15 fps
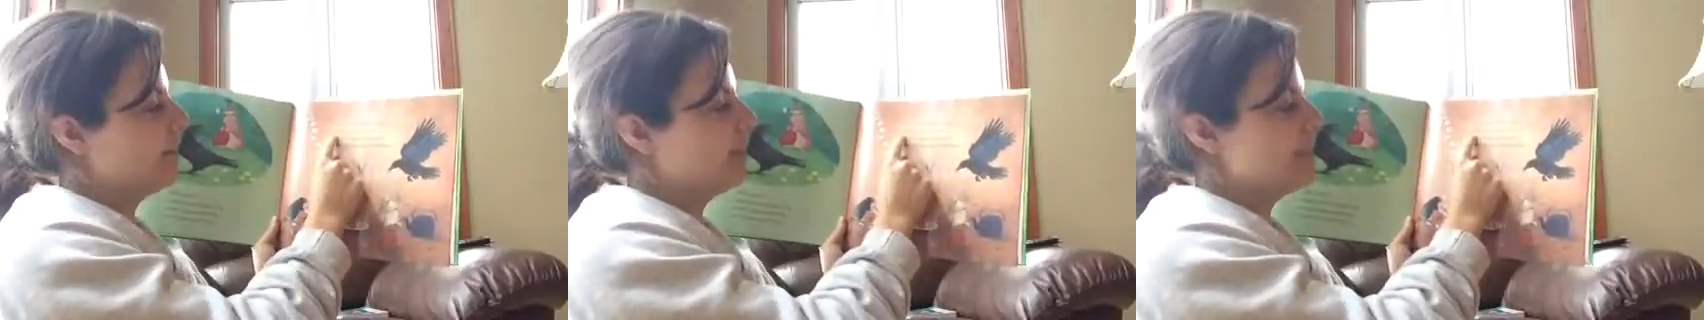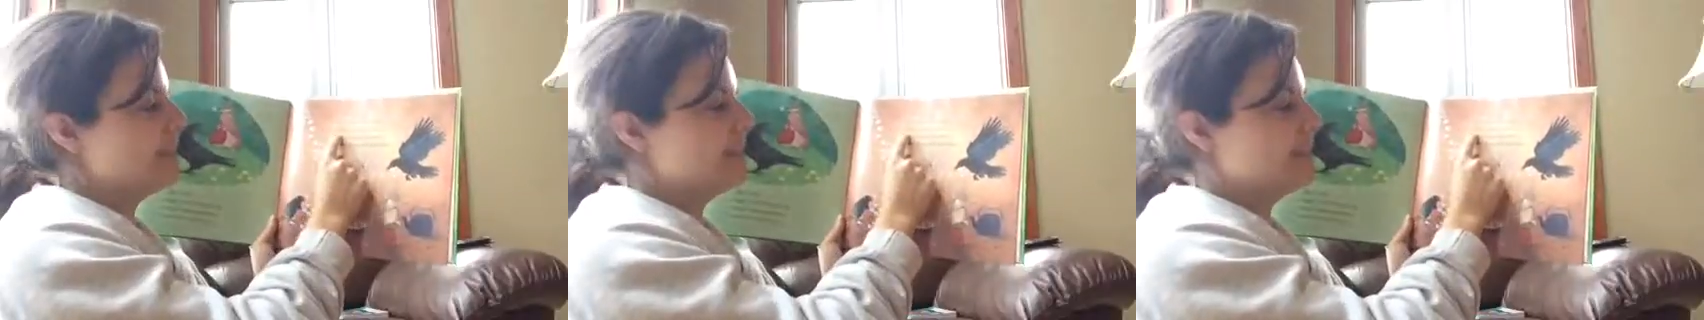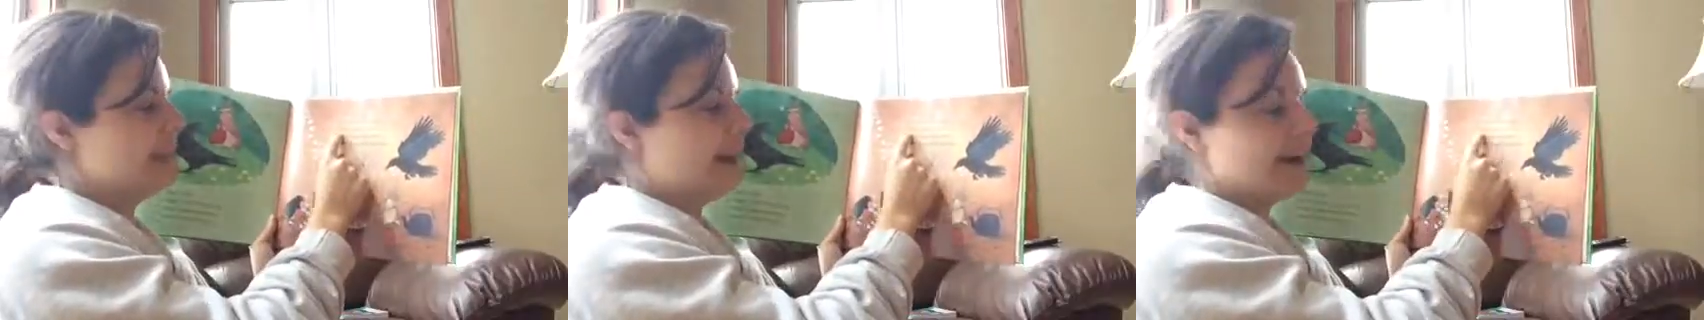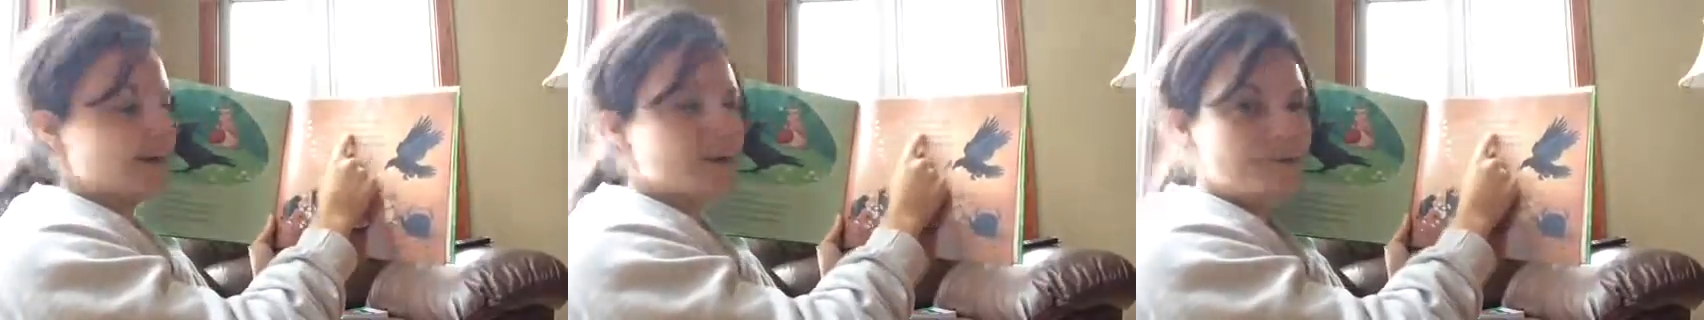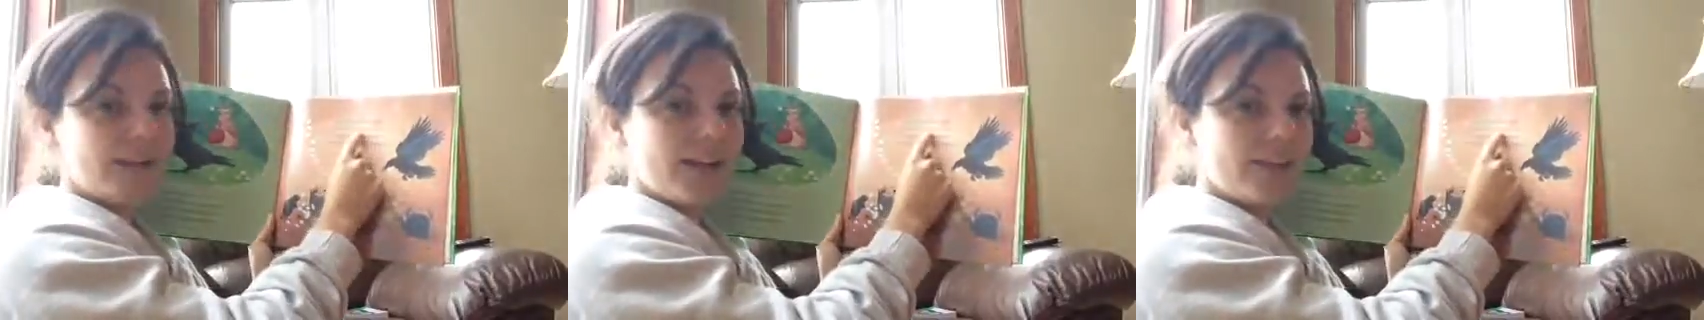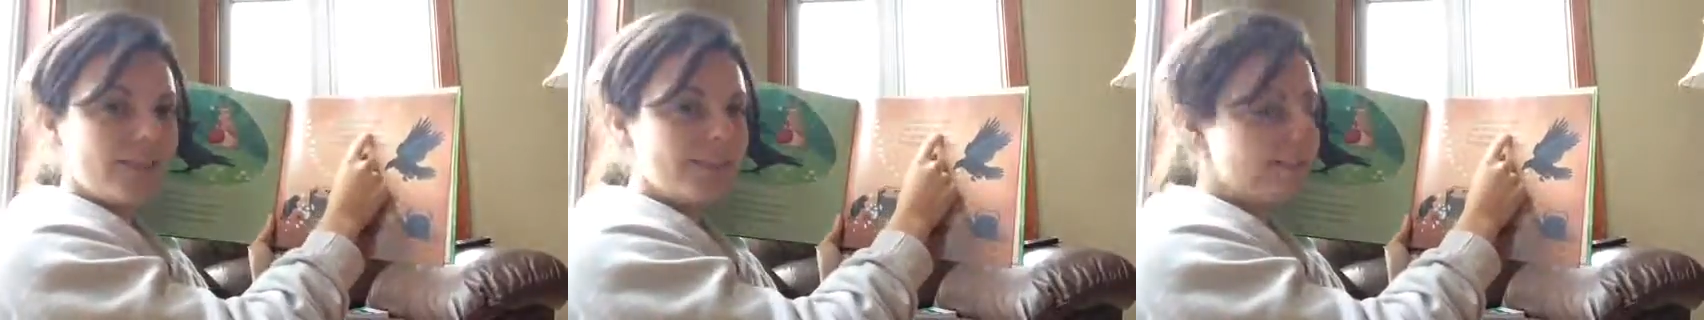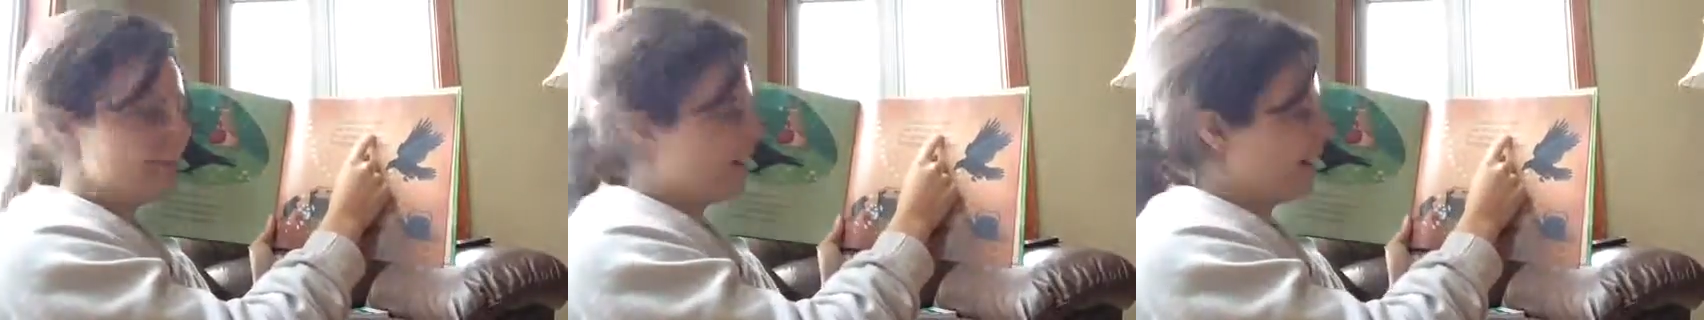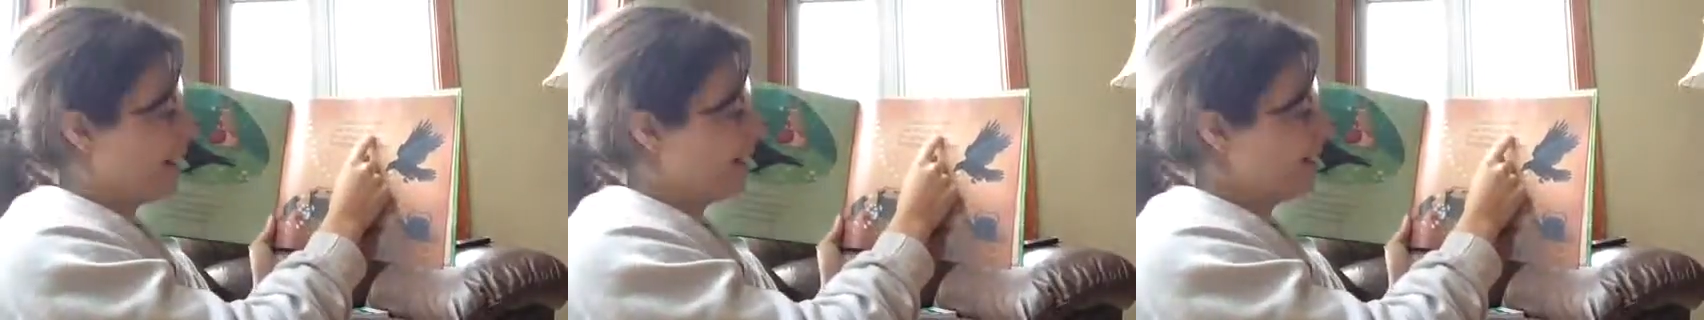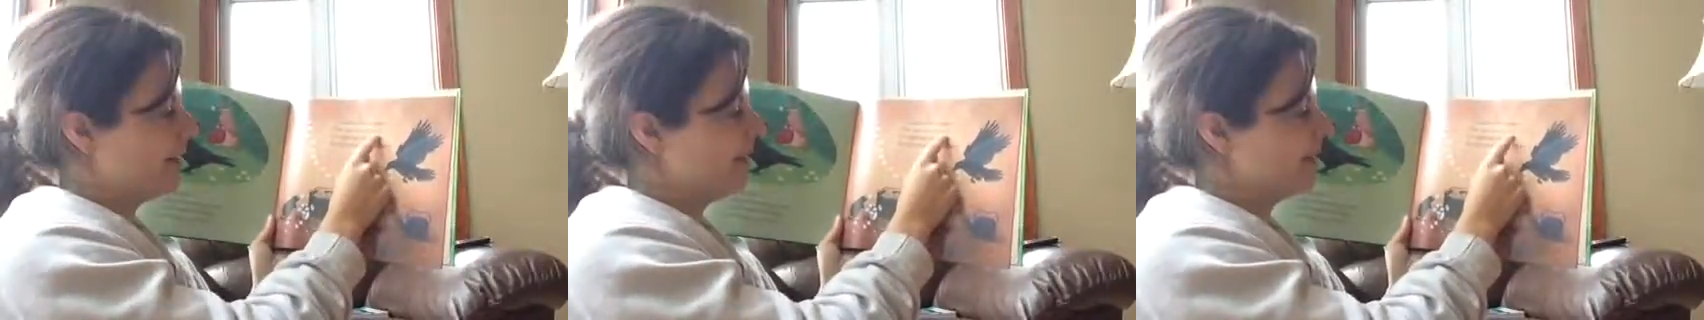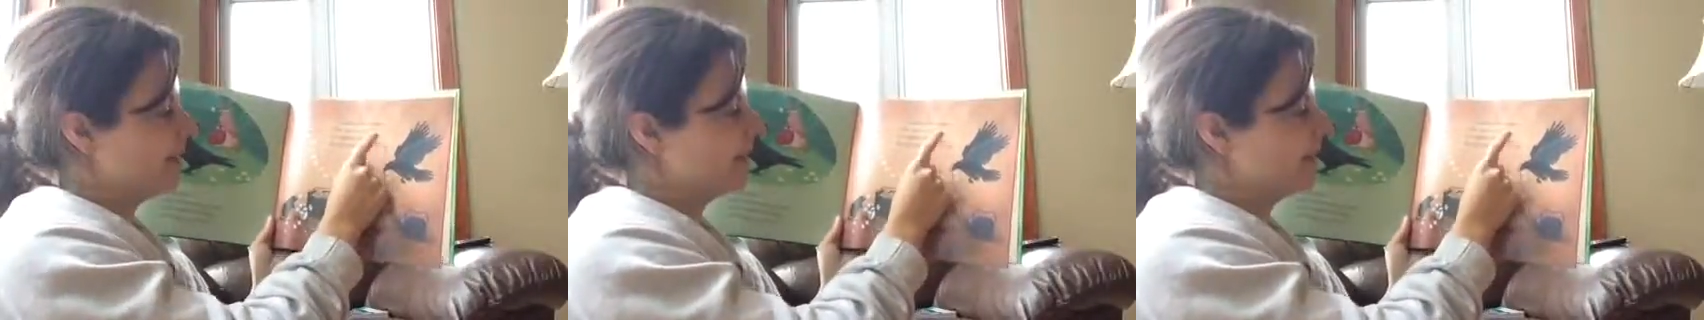They decorate the lair.